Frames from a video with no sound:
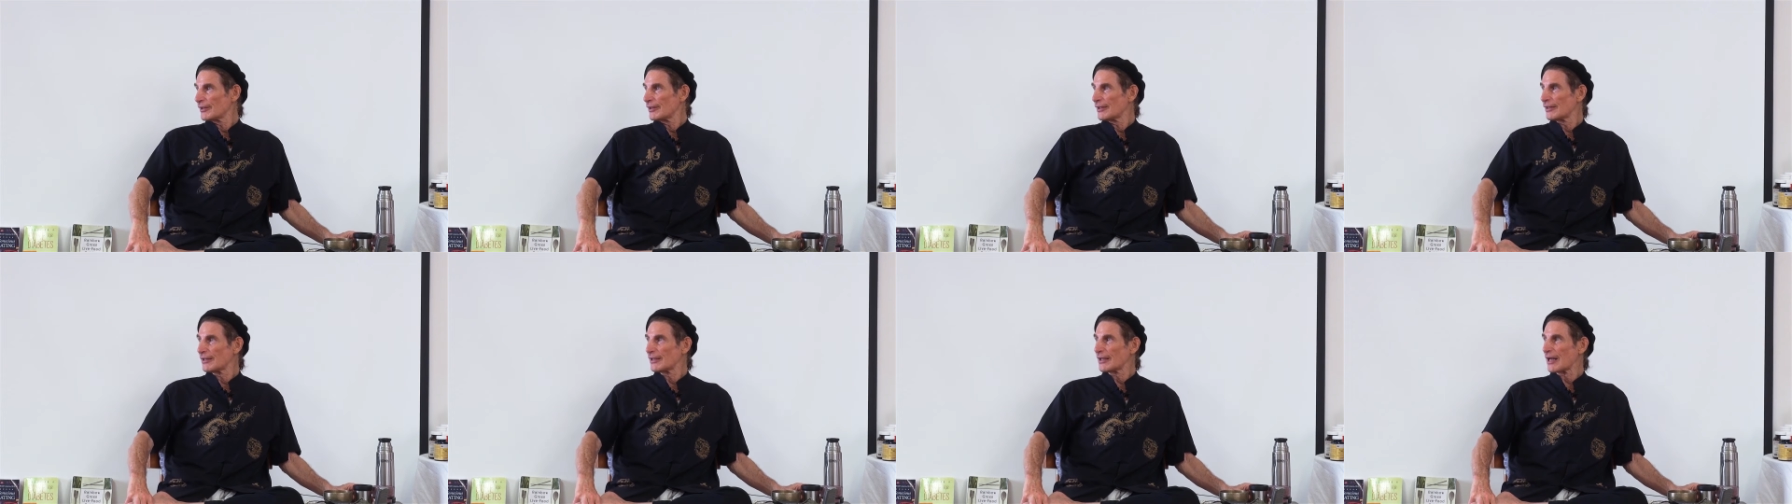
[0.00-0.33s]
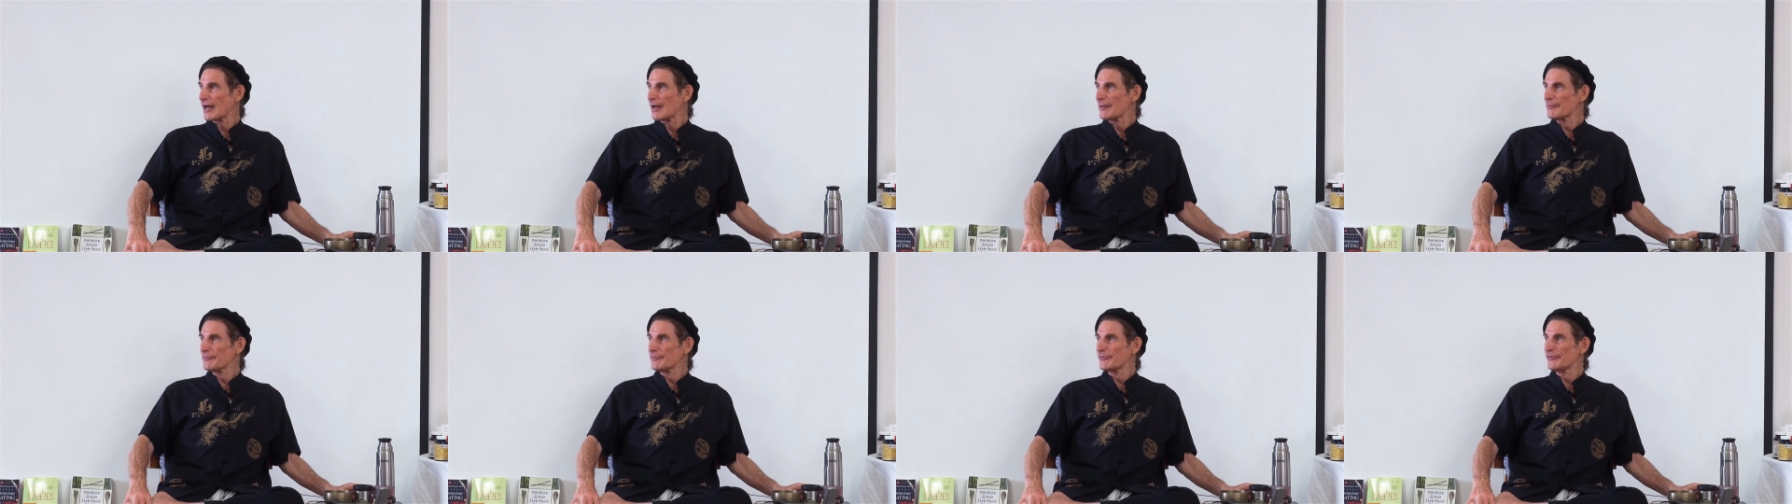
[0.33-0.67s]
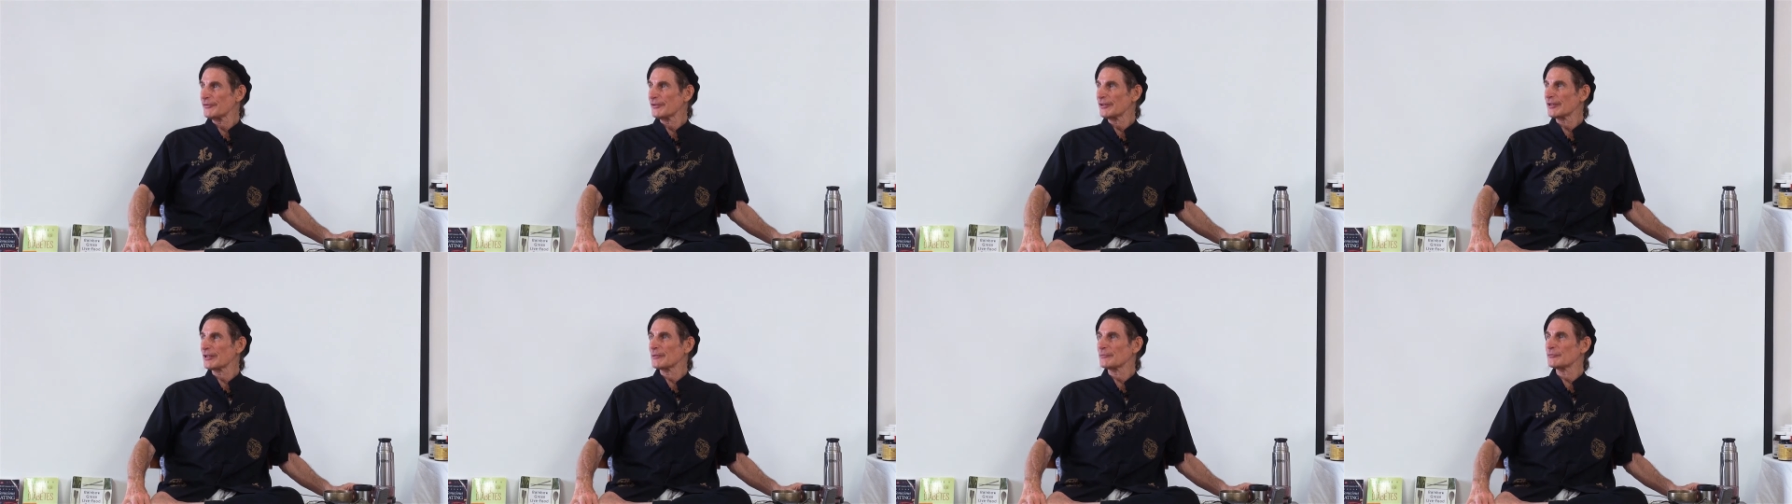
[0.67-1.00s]
And I'm
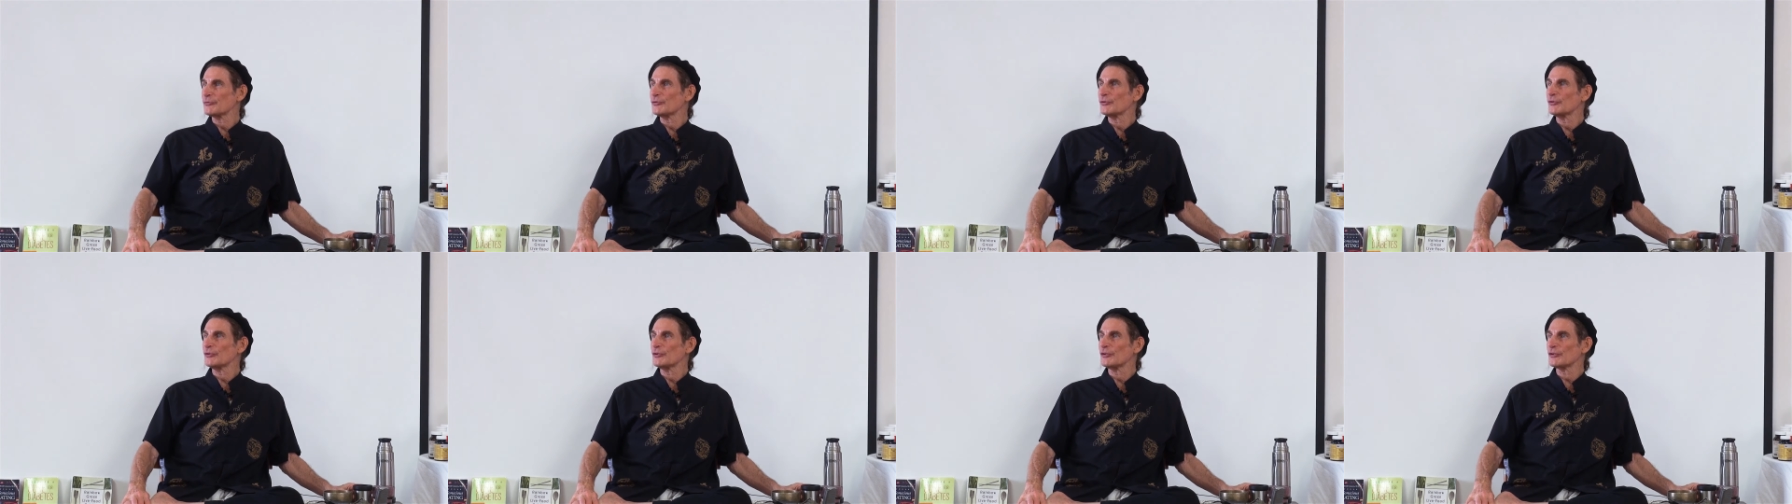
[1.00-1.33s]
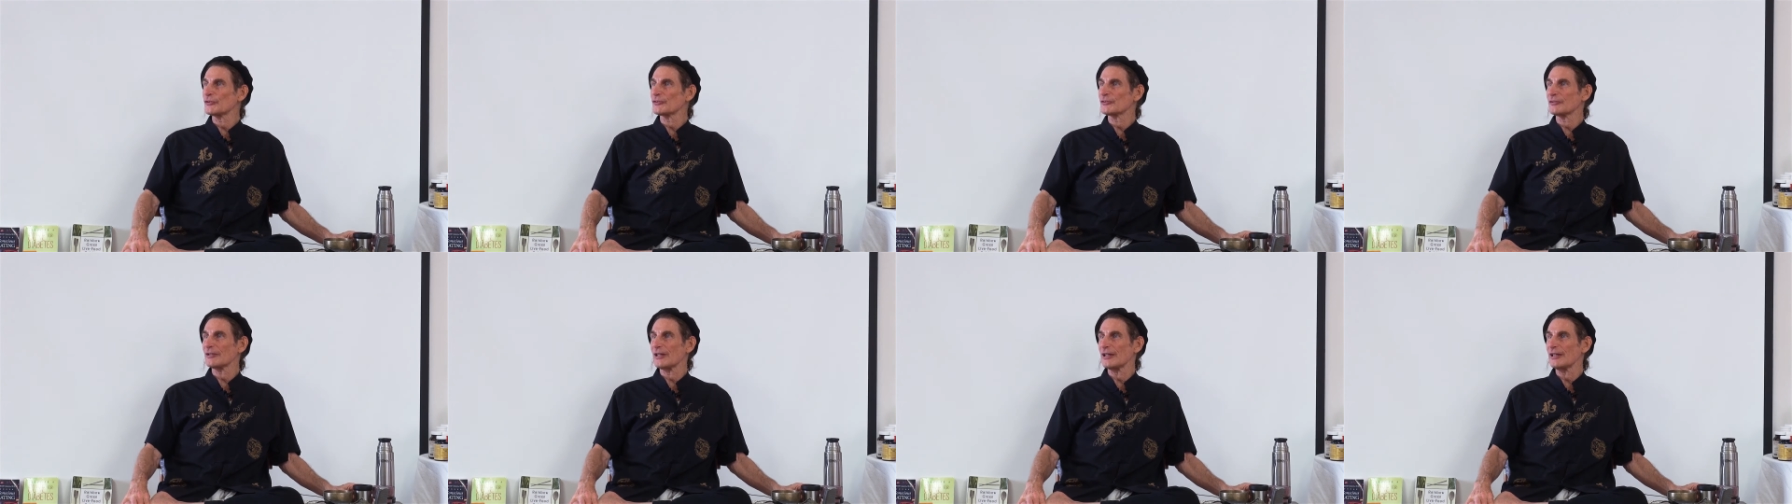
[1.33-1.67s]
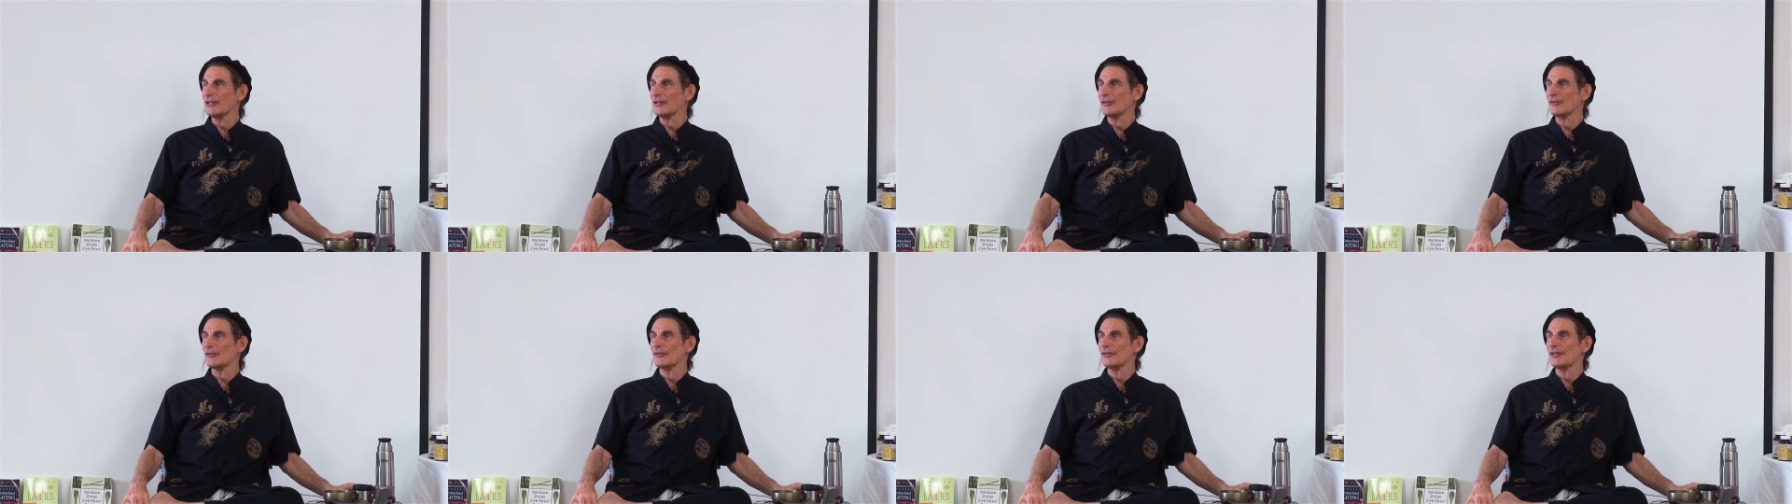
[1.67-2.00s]
seeing them two years
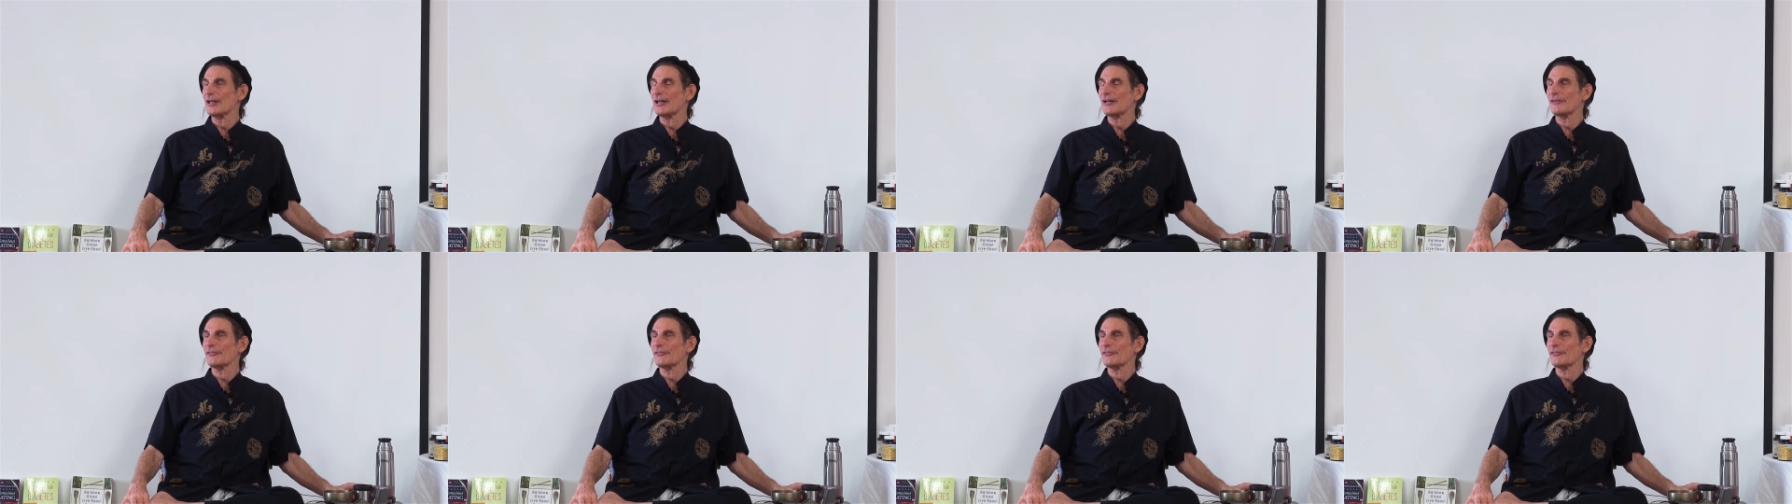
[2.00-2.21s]
later and they